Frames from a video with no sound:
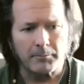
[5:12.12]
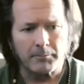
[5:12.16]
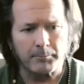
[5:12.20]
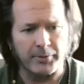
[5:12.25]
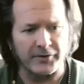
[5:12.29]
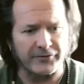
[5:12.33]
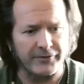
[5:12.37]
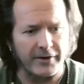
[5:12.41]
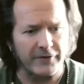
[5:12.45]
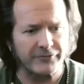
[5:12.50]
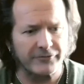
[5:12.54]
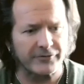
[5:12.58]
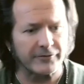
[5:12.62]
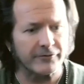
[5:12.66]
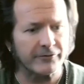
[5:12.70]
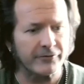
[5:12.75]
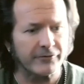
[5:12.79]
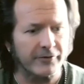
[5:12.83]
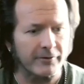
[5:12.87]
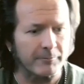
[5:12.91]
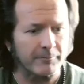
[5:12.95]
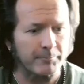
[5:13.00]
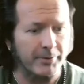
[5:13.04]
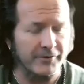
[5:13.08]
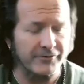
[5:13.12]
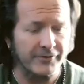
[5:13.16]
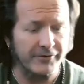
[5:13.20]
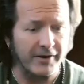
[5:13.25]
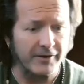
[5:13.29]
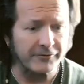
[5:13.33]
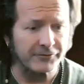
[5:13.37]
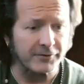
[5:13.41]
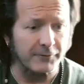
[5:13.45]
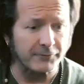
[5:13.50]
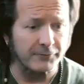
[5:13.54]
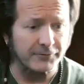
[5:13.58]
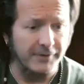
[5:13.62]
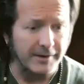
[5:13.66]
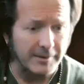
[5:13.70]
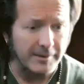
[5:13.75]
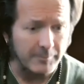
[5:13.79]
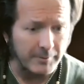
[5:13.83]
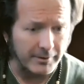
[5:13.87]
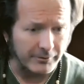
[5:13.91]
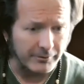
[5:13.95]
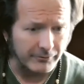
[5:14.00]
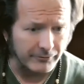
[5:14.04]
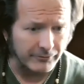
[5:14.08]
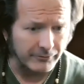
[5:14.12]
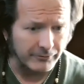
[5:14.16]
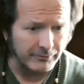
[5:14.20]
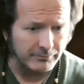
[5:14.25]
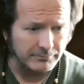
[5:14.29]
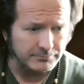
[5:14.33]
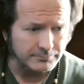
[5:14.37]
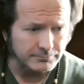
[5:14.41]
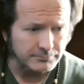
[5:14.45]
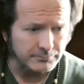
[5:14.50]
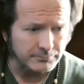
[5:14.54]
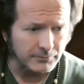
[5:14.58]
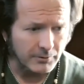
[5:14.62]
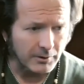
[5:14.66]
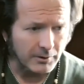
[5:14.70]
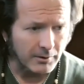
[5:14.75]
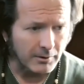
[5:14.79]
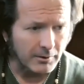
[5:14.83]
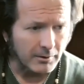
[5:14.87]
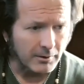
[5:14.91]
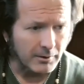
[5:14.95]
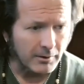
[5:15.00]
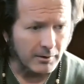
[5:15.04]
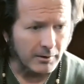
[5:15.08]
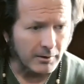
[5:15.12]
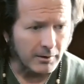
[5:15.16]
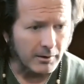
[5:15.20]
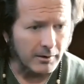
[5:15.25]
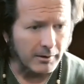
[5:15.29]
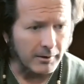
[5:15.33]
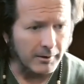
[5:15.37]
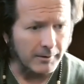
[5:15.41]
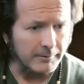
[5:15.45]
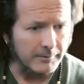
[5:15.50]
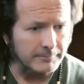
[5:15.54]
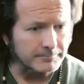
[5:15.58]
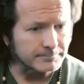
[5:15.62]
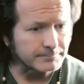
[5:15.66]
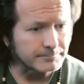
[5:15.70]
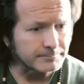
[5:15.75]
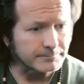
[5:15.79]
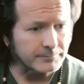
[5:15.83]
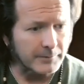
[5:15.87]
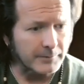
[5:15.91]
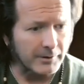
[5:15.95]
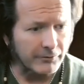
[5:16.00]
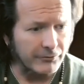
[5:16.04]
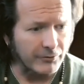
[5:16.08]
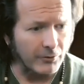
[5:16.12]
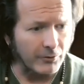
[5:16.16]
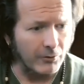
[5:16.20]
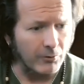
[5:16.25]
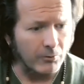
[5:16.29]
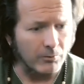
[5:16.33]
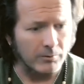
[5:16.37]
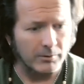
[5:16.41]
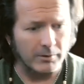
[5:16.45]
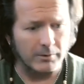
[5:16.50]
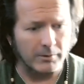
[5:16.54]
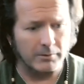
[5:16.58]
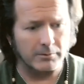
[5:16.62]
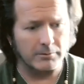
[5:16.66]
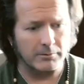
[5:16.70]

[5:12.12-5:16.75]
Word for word: possessions possessed of demons. Uh, so,